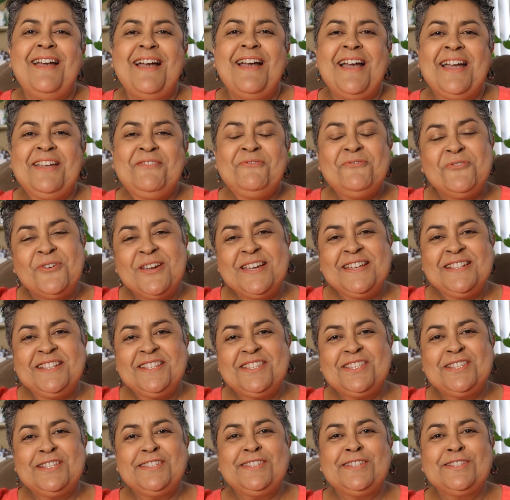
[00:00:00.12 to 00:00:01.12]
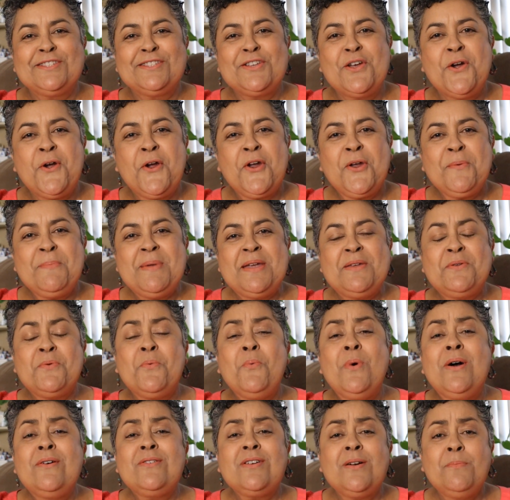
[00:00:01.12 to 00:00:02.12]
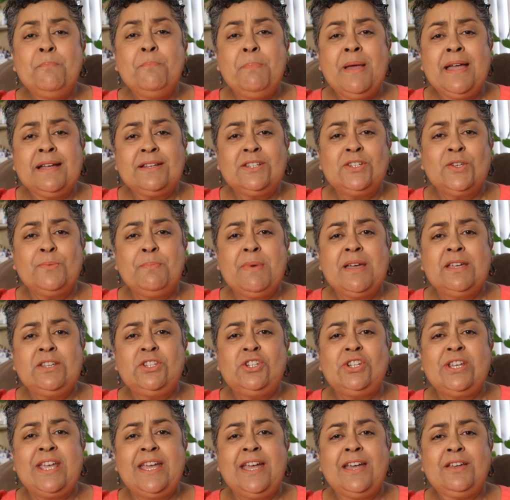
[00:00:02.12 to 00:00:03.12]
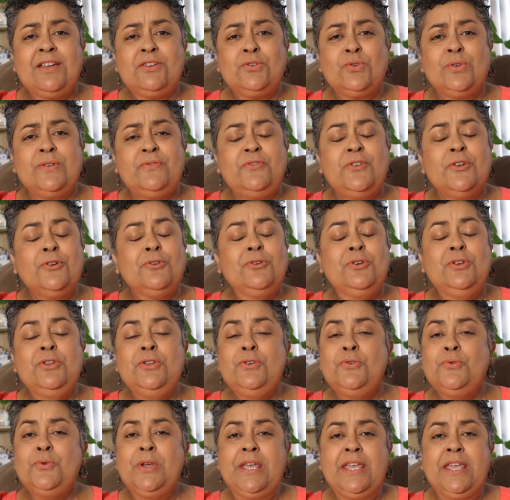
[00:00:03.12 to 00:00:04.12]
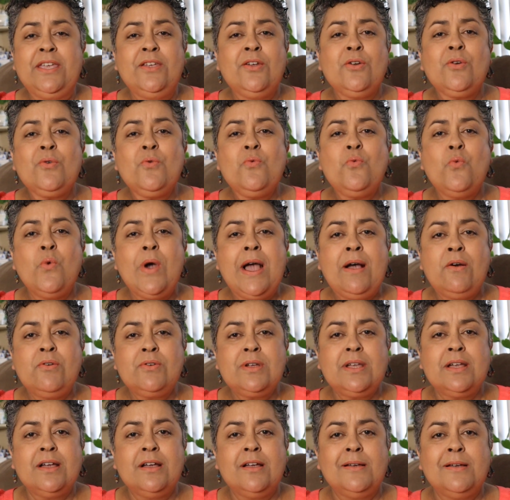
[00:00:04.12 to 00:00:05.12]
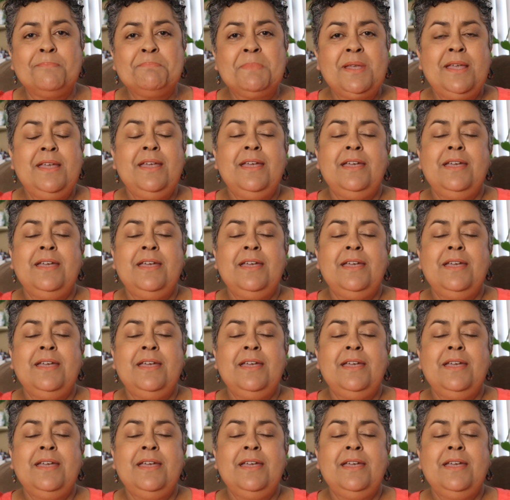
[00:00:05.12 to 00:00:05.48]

Hi friends, this is Carmen. Welcome back to my channel. If you're new here, welcome.